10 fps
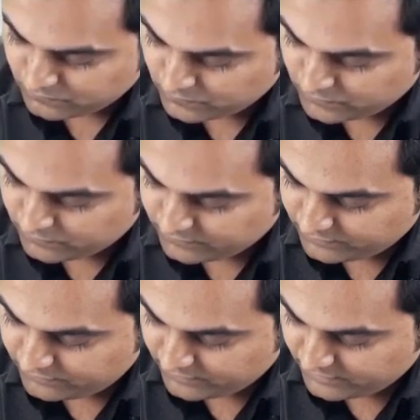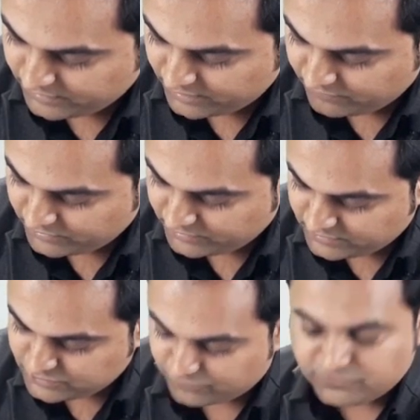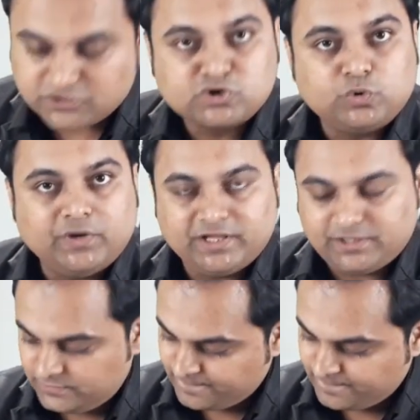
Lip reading: Since area 1 is of the square,